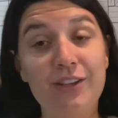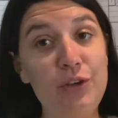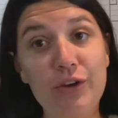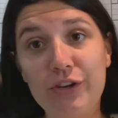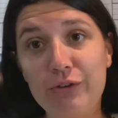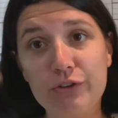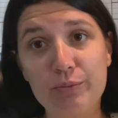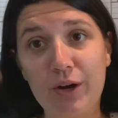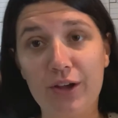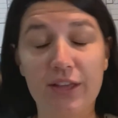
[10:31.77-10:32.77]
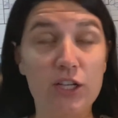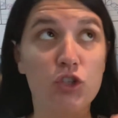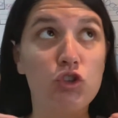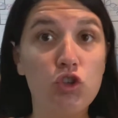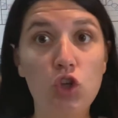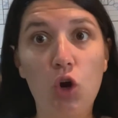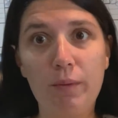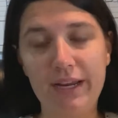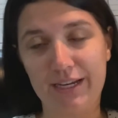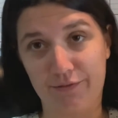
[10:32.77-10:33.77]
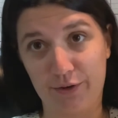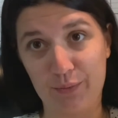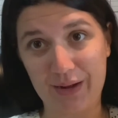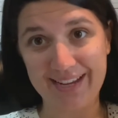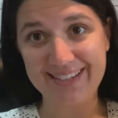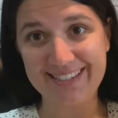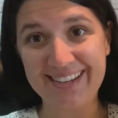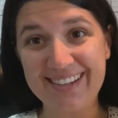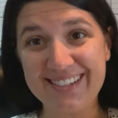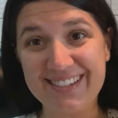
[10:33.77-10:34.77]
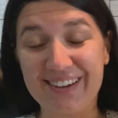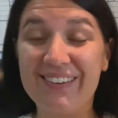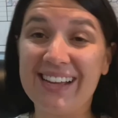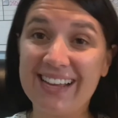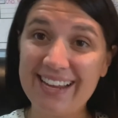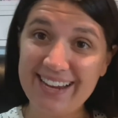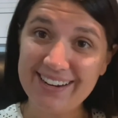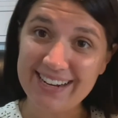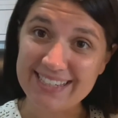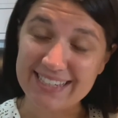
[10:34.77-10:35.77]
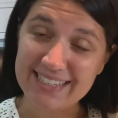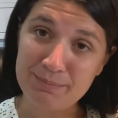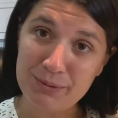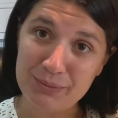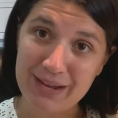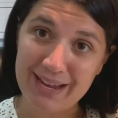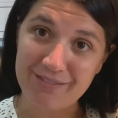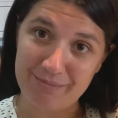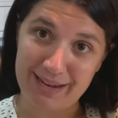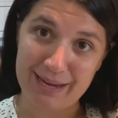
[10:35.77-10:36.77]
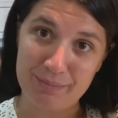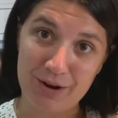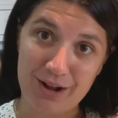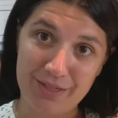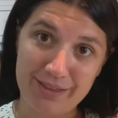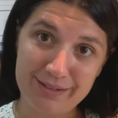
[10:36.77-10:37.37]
You can use your broth in so many different ways. So here is a simple way of making broth.